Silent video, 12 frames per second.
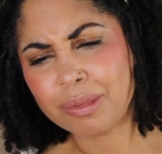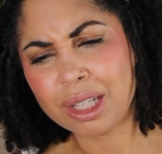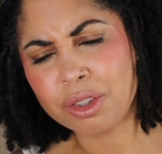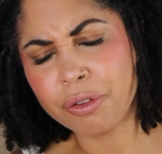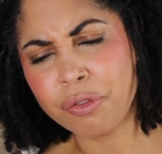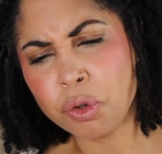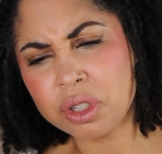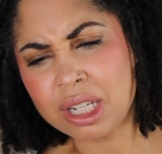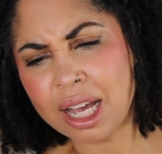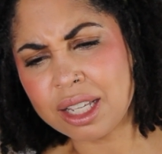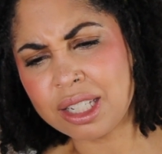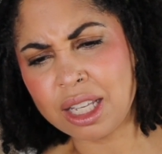The full
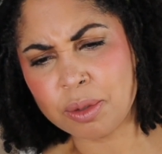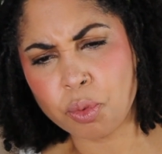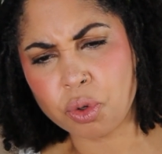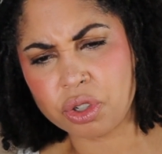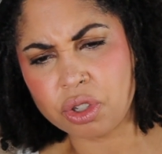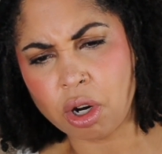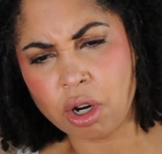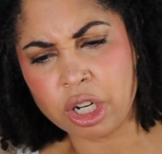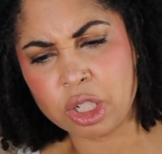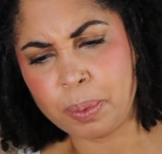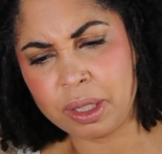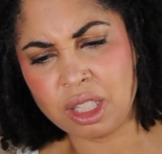size has more
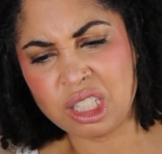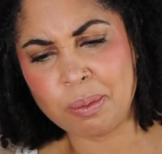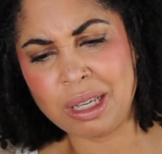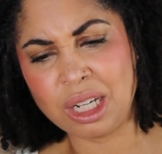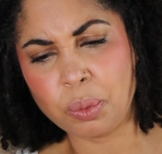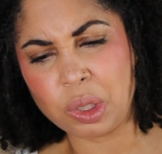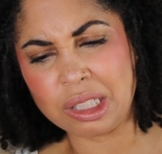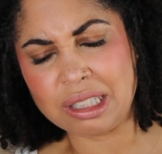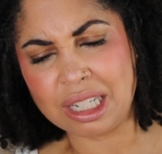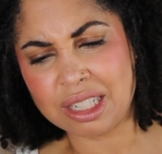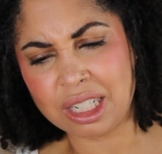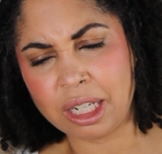stars, but this mini one
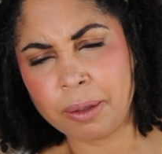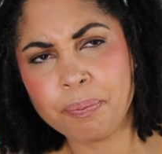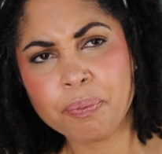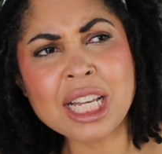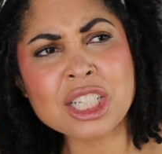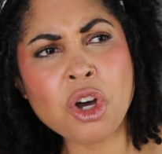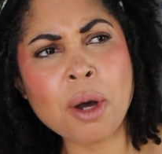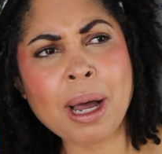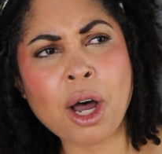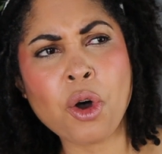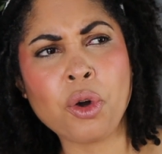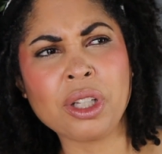doesn't. I was talking
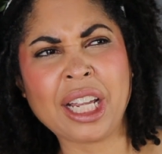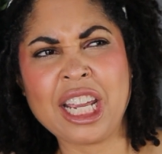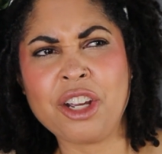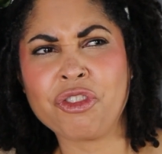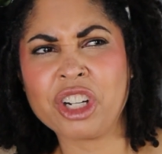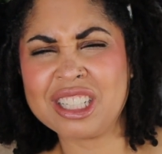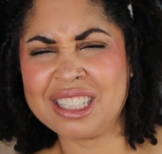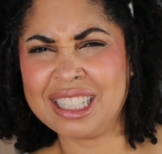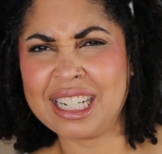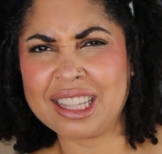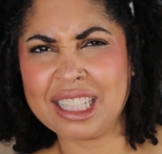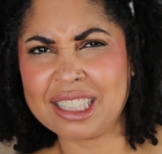about Ole
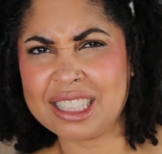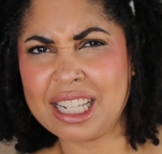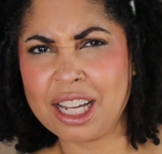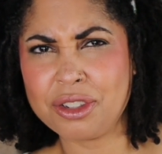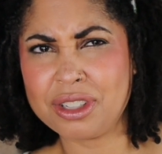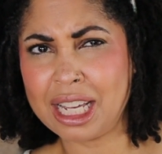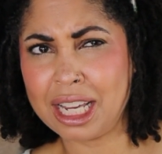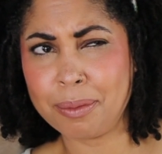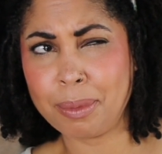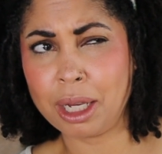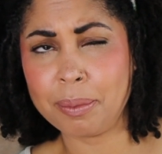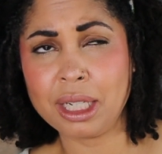Henriksen. I think that's how you say it
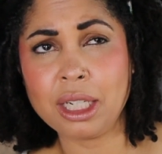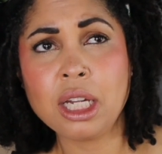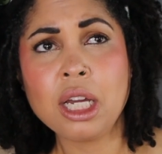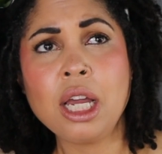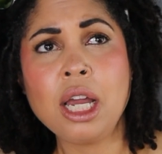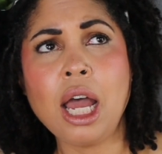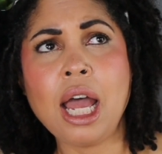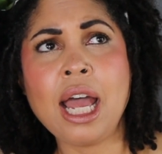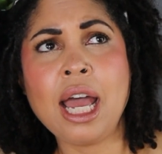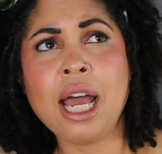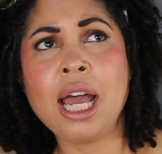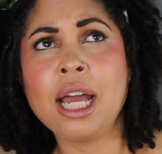maybe.
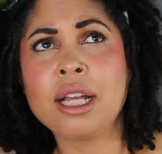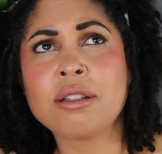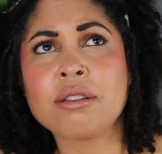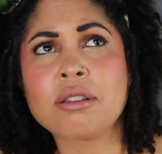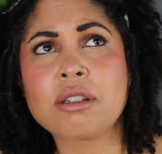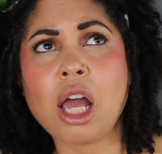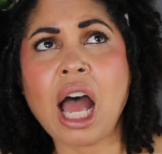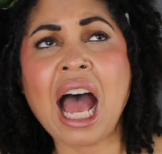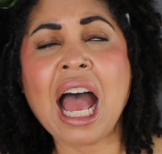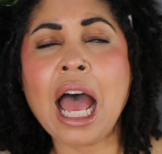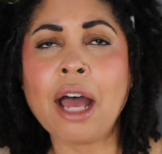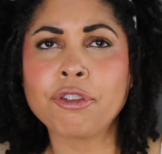And
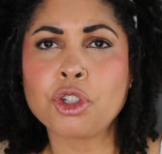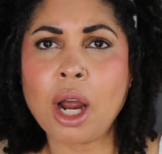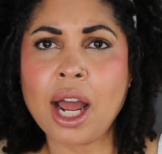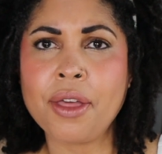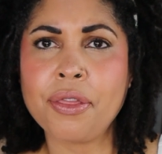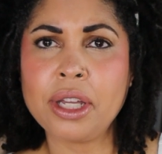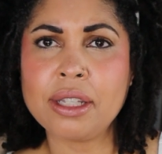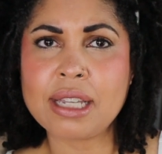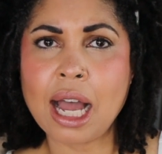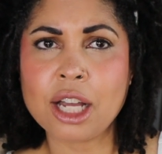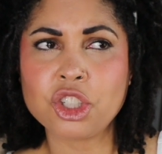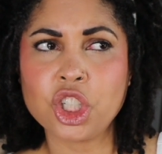I have tried the
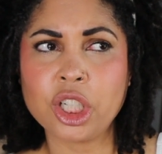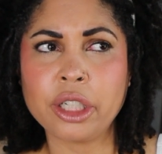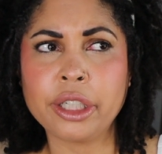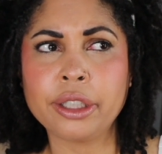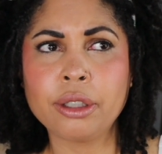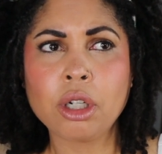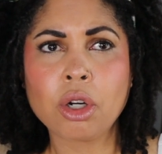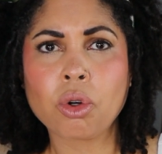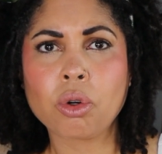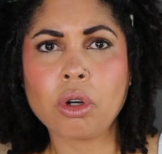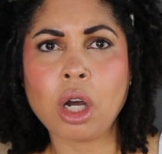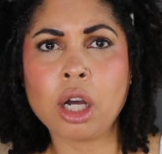Tatcha
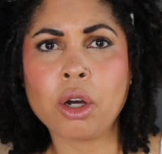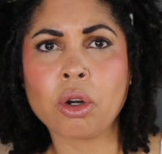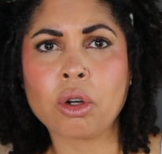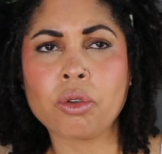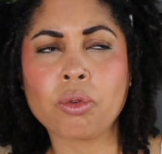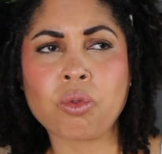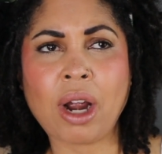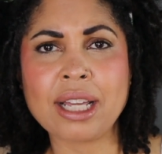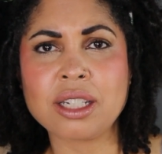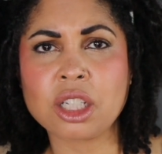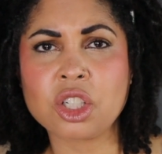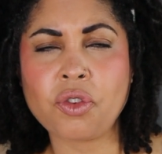
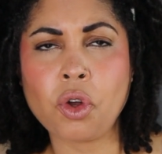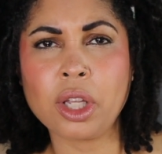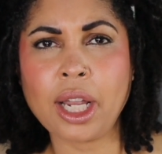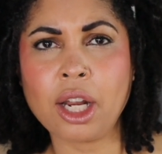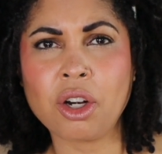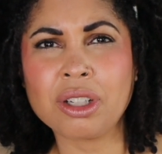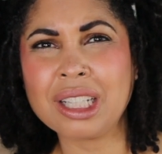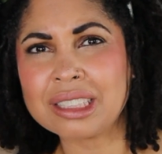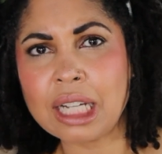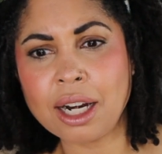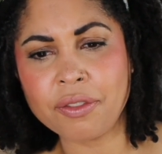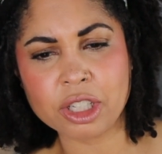rice exfoliator. That's
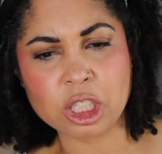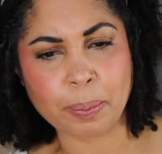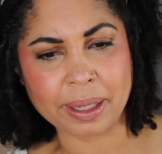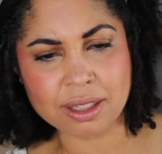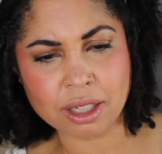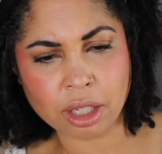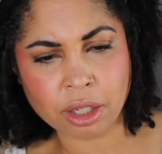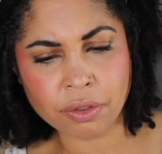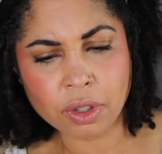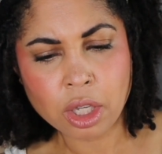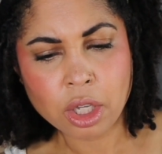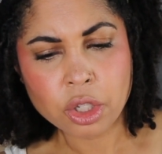kind of
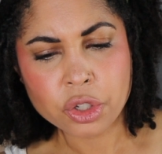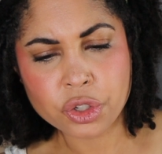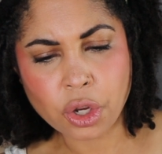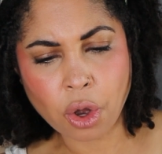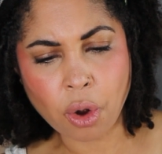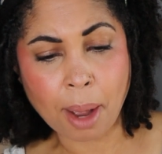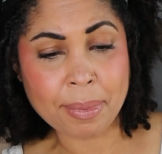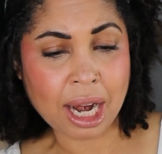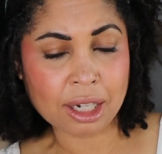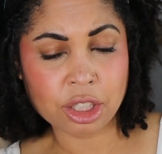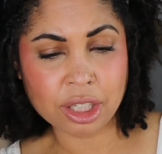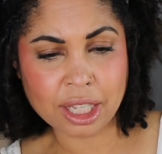expensive, so I mean
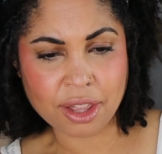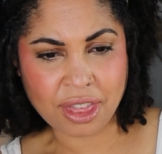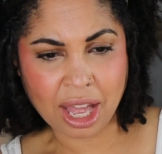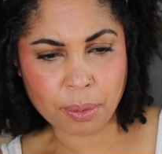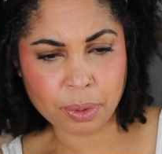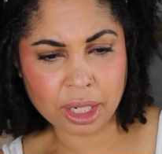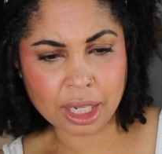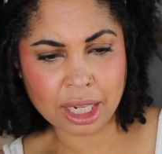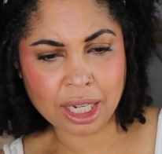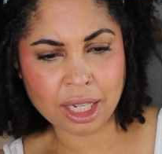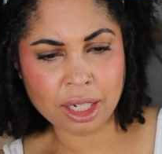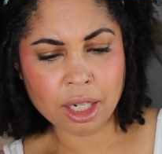I could get that one
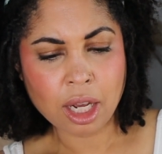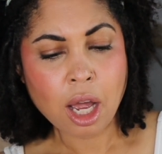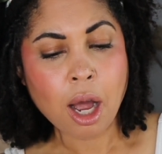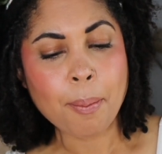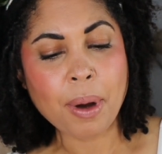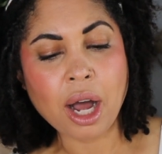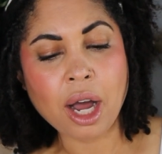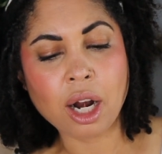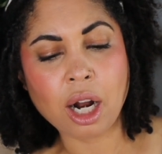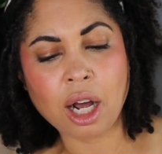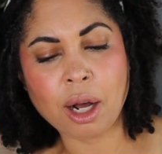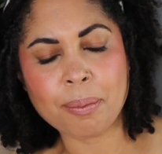again, but
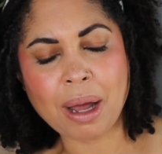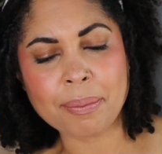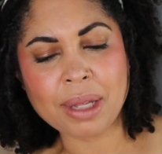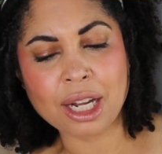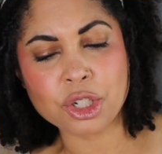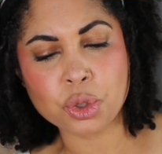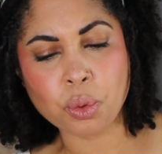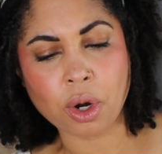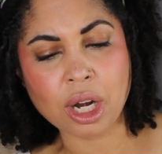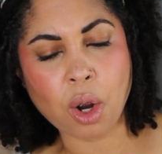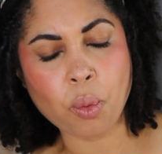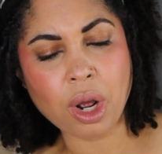I'm not
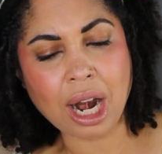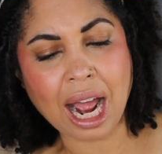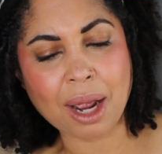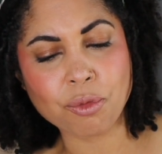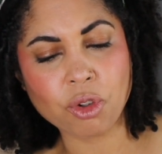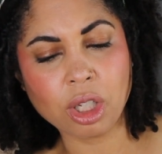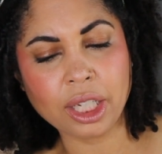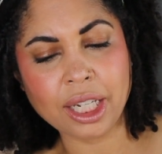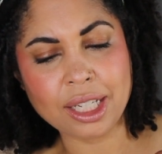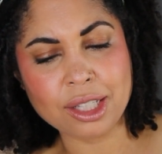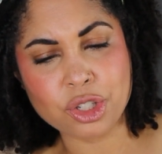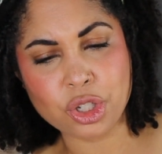sure. Now what I'm really
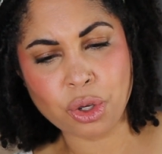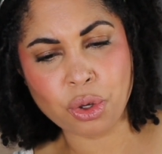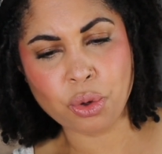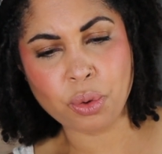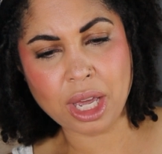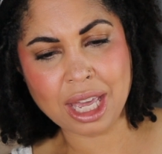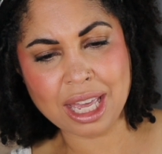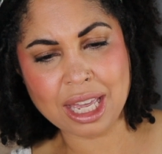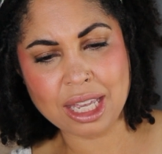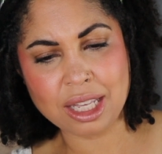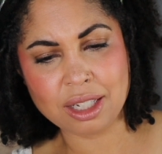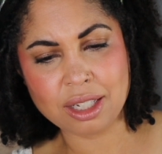into
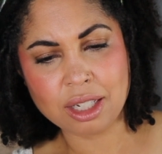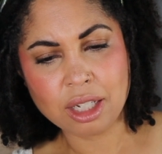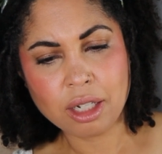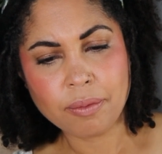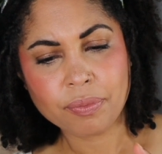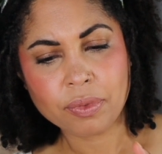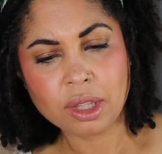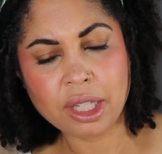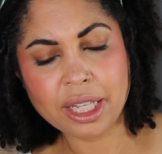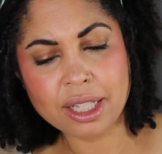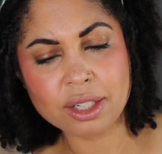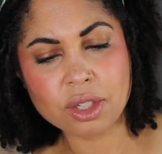is
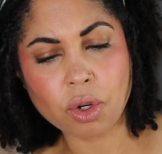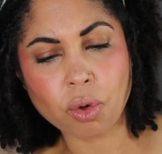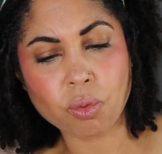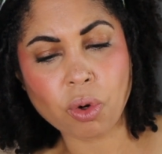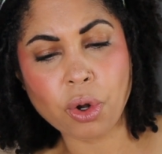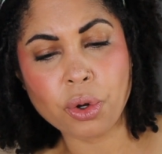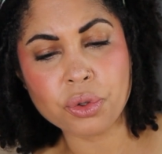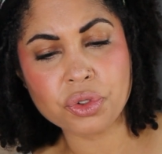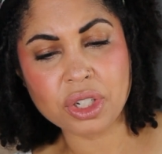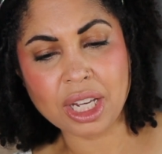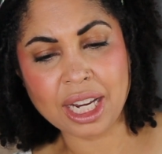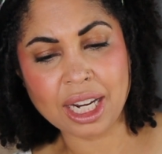this
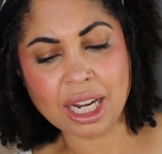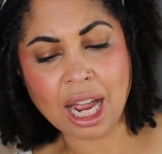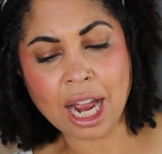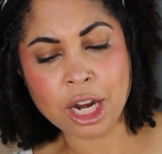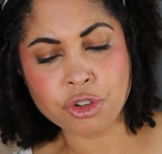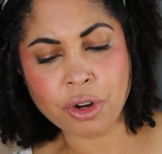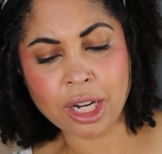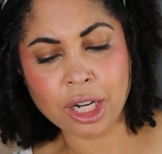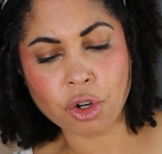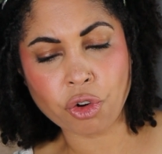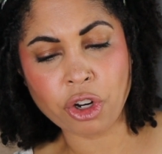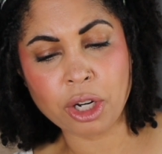Rose Ink
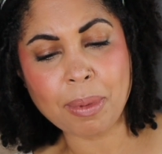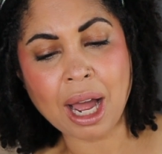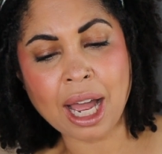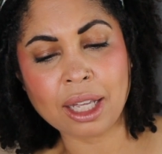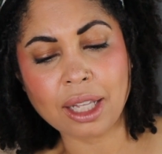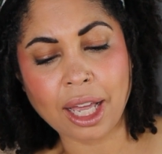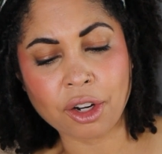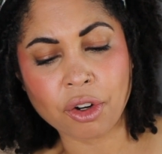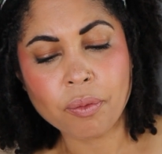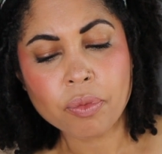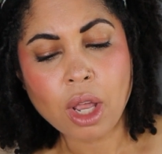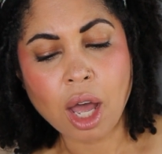Hydrating Cream
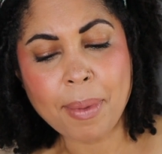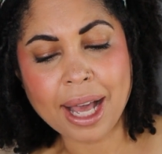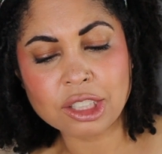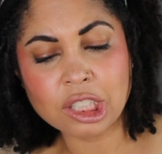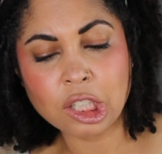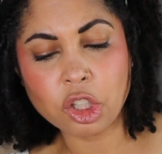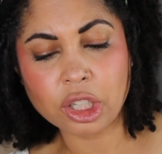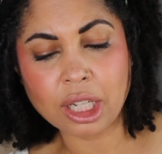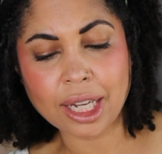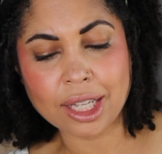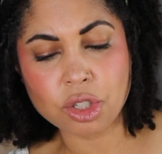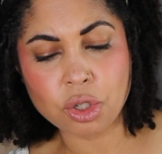Highlighter. I'm actually
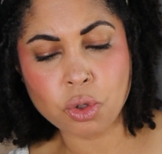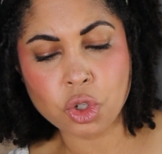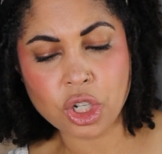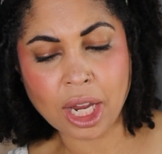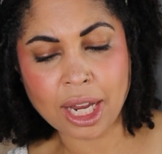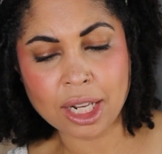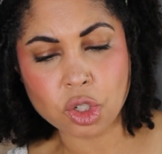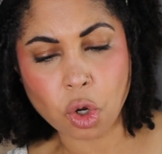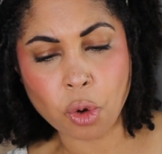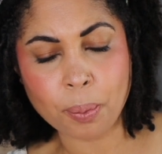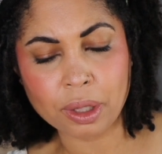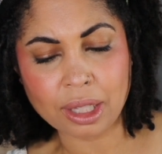looking at two shades,
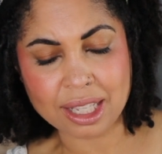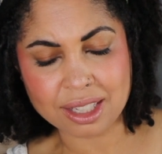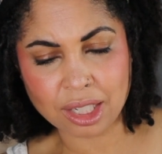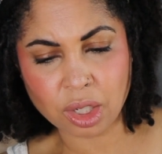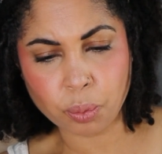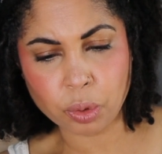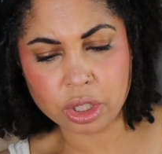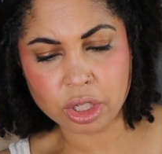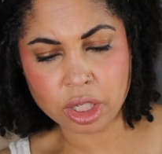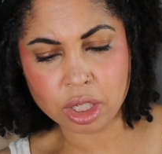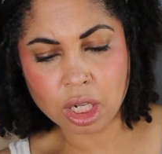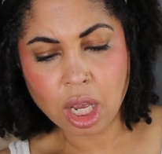Opalescent, which
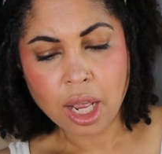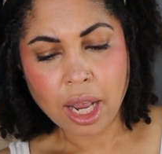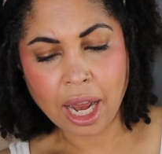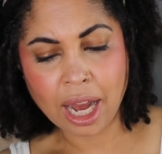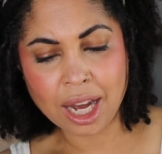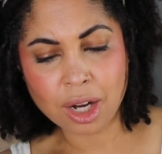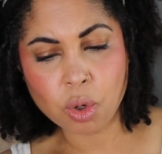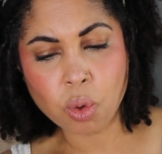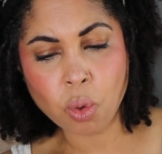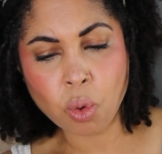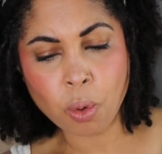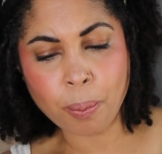is a
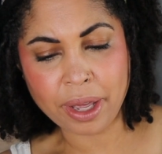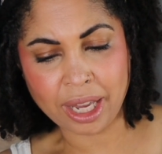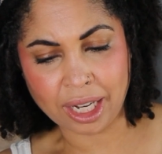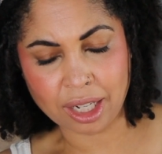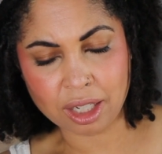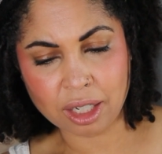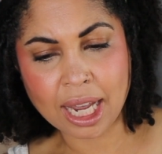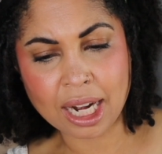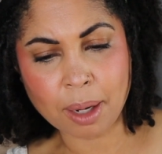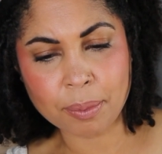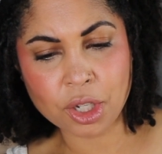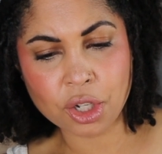cool pink, and
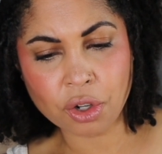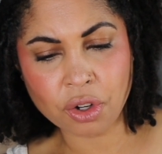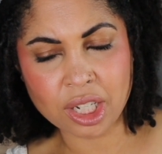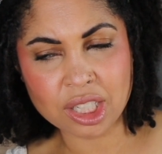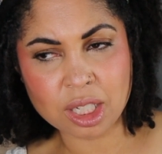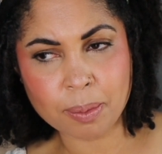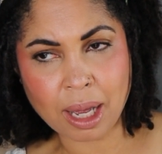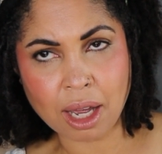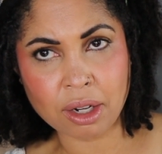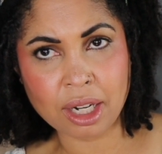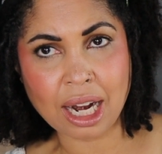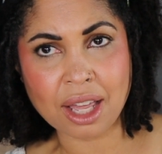I'm curious about it.